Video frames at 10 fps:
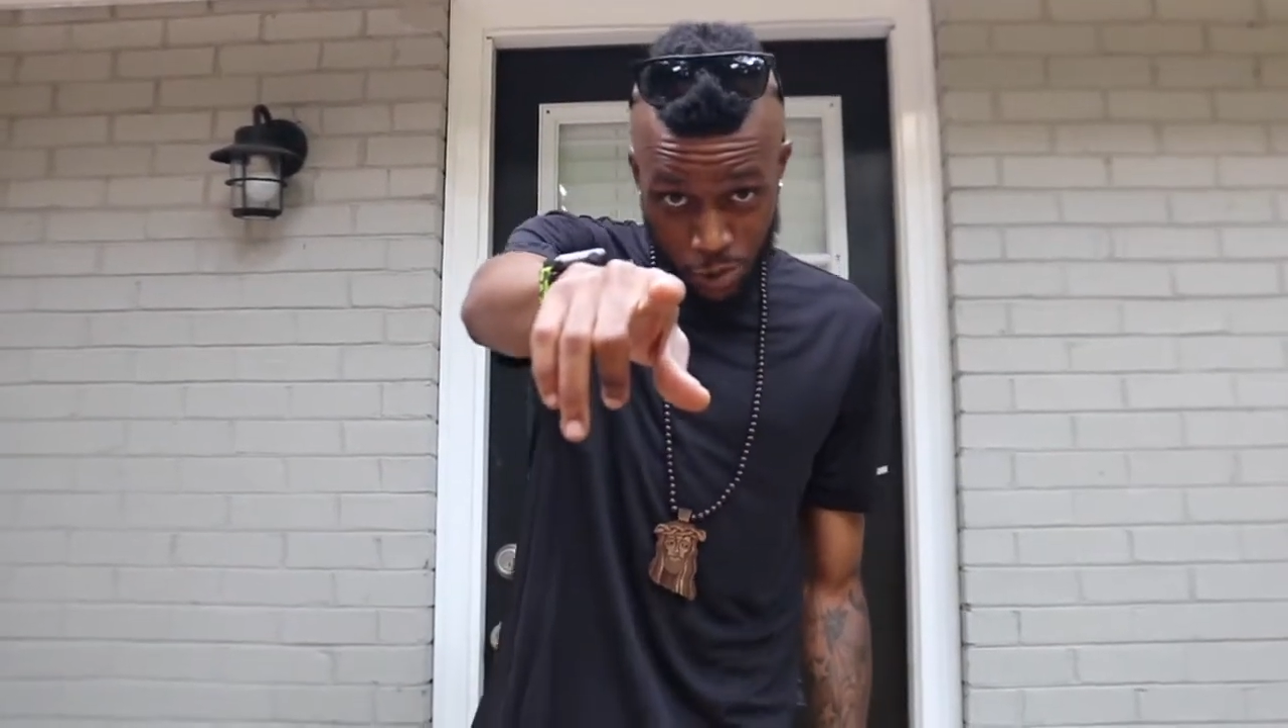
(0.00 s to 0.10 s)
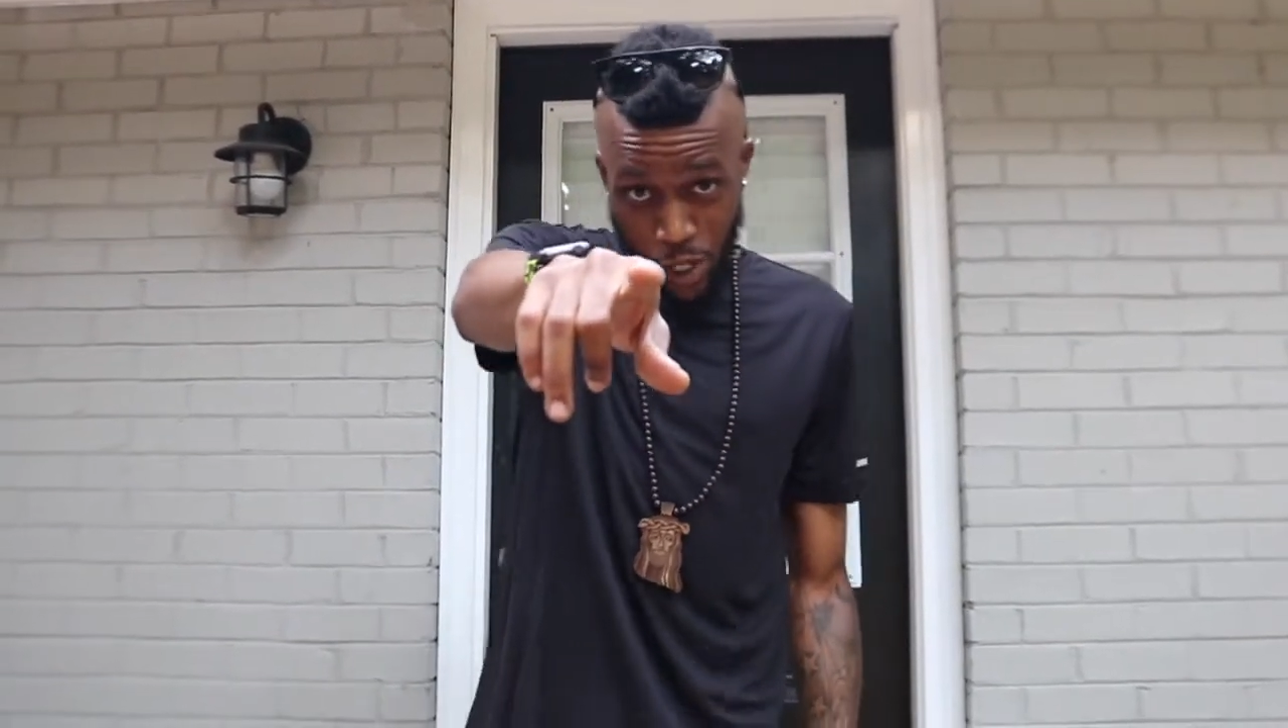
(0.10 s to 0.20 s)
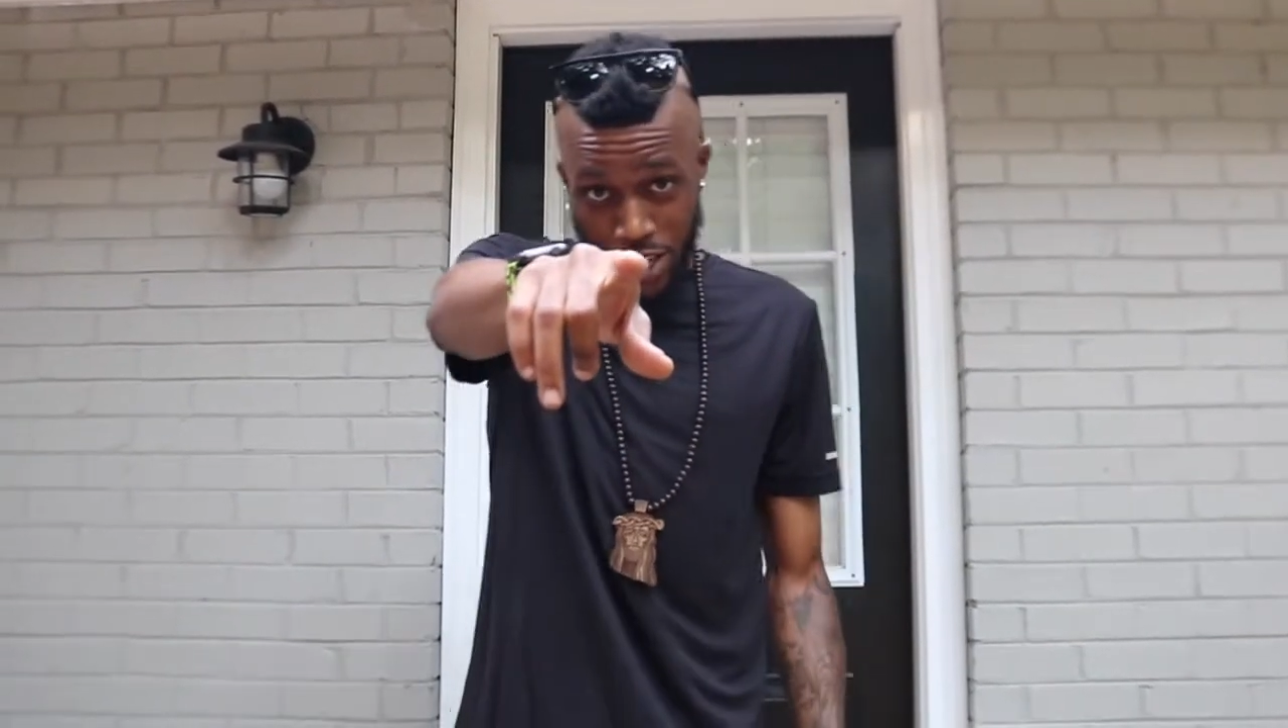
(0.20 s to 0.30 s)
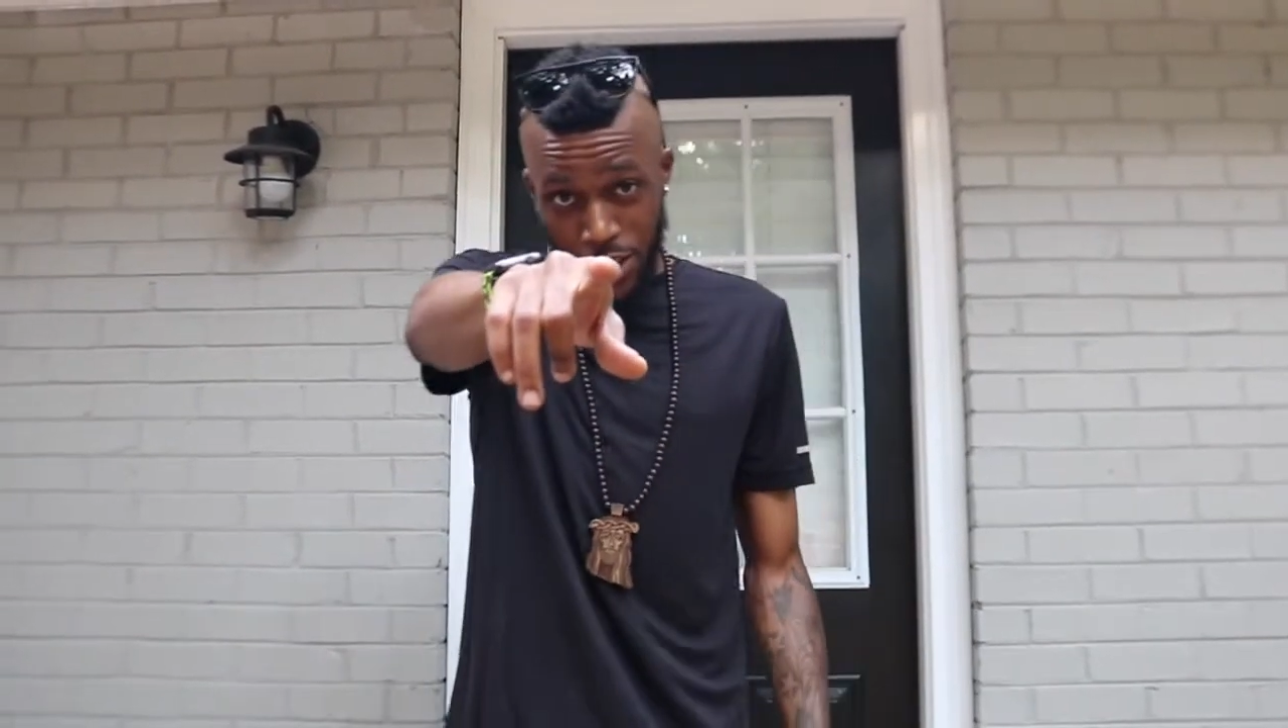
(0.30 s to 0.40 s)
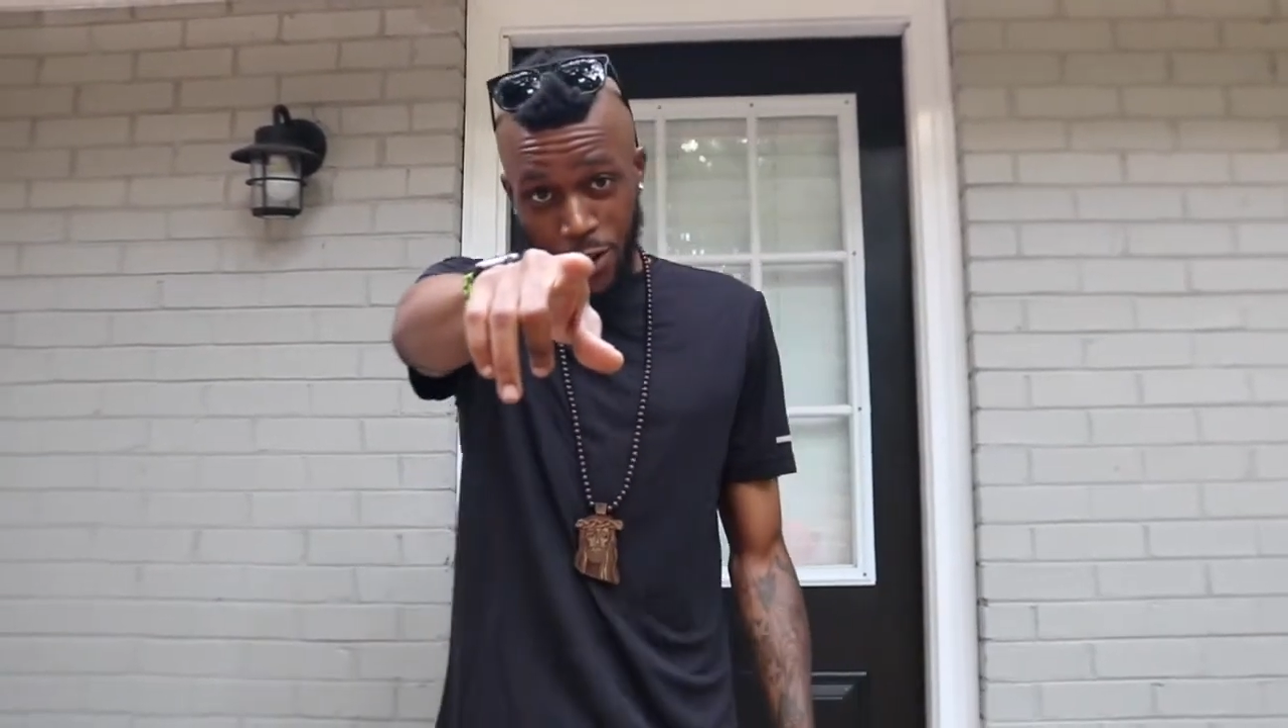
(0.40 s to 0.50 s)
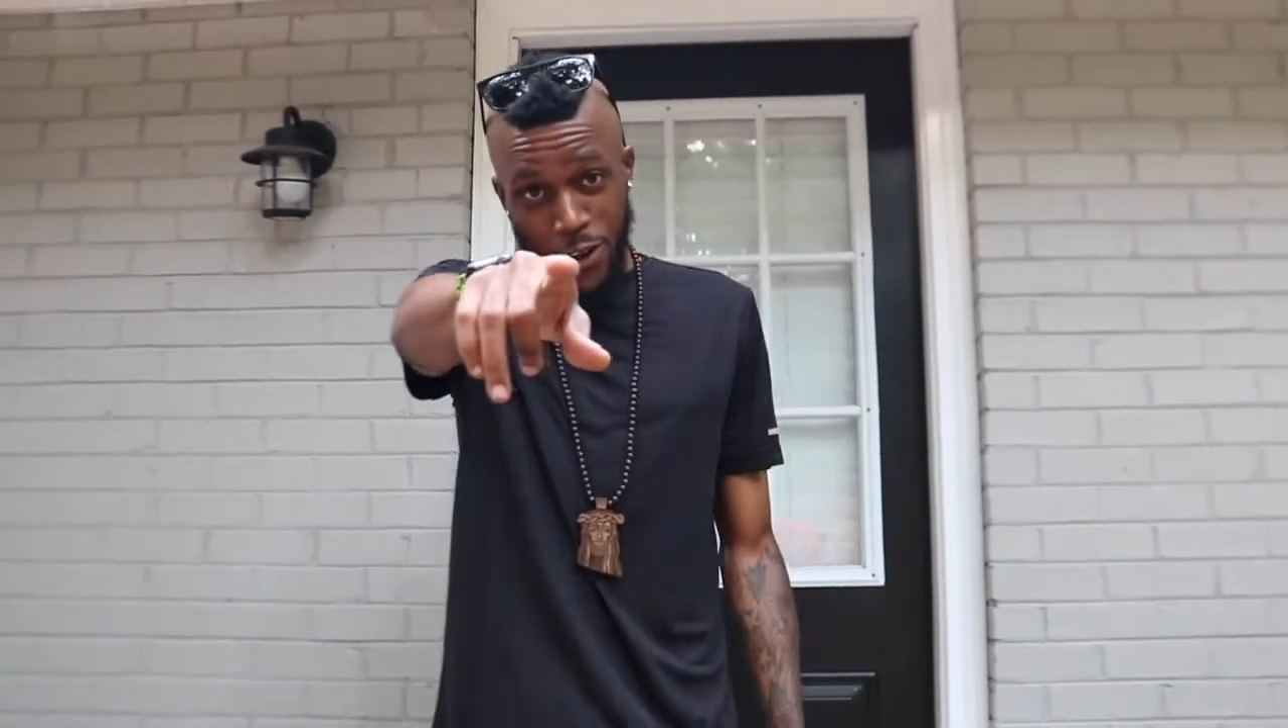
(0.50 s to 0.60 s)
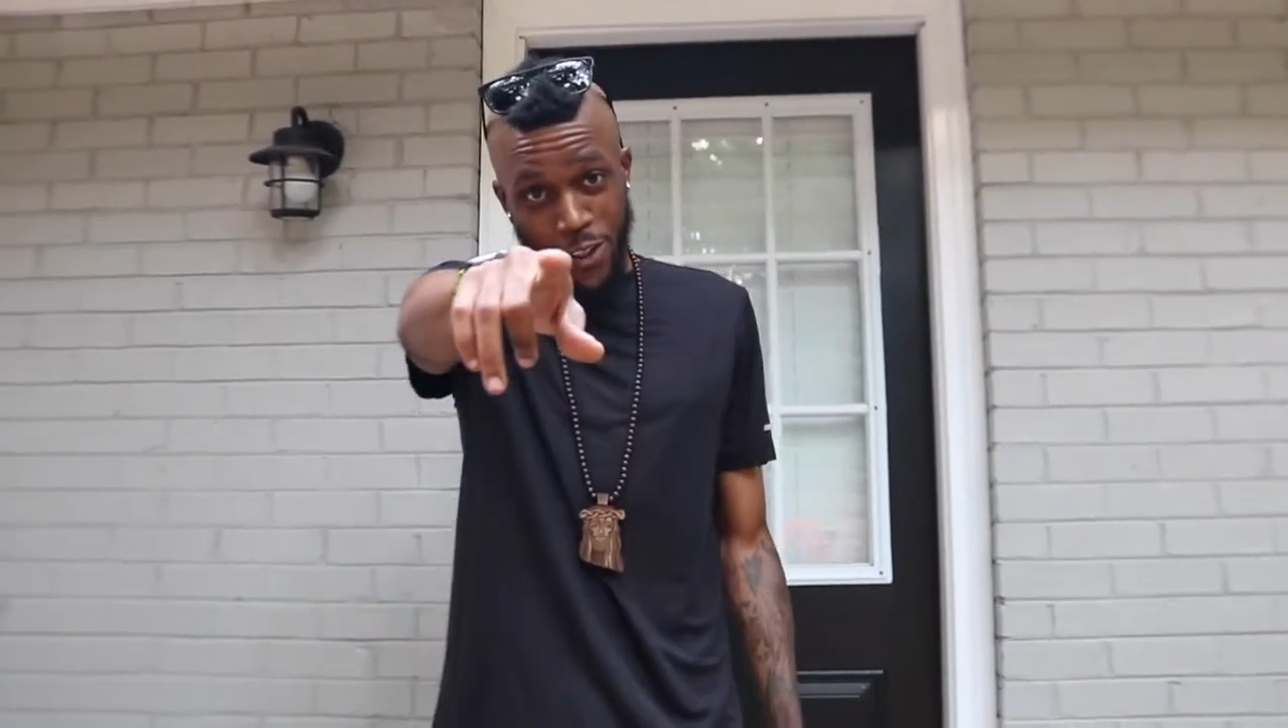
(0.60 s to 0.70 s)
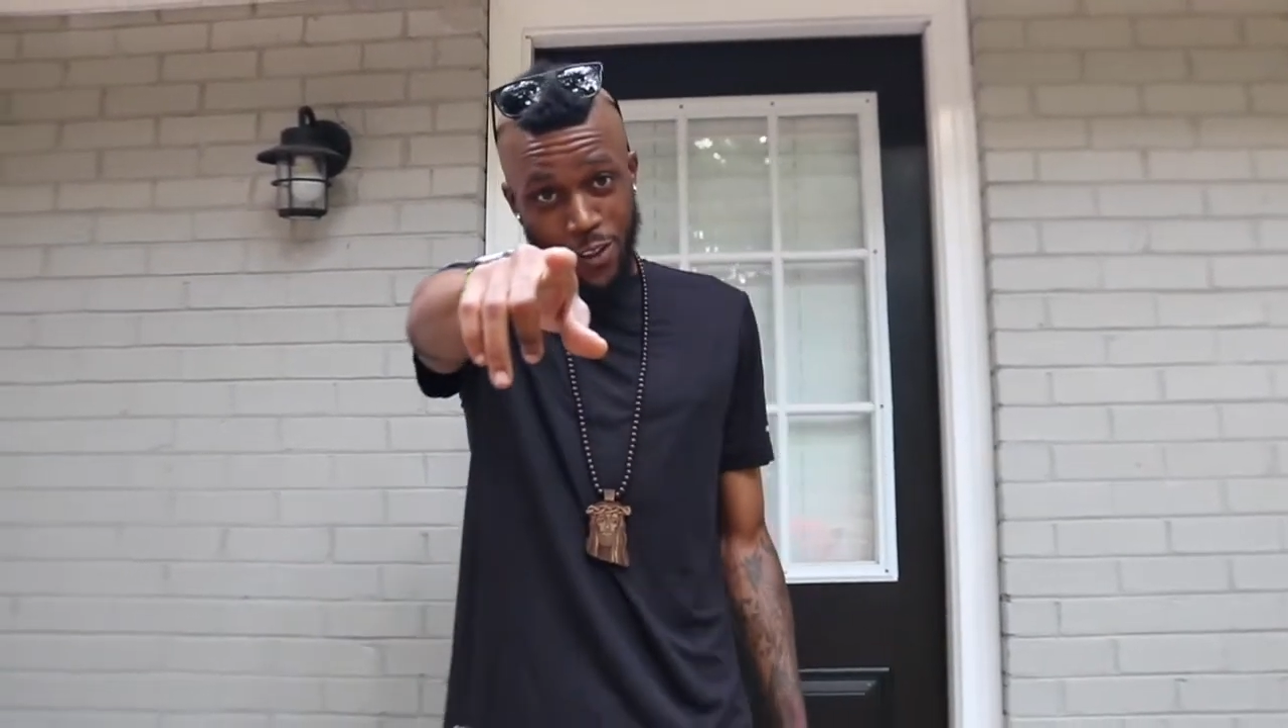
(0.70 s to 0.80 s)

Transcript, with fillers: waiting on